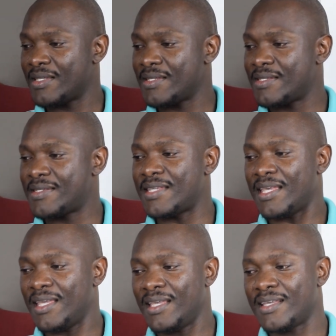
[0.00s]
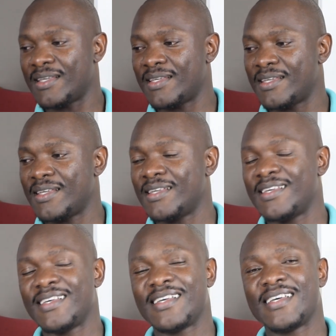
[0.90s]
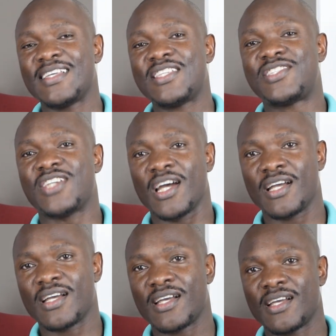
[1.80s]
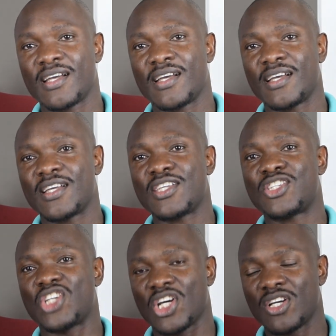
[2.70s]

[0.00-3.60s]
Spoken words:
C, ch, ch.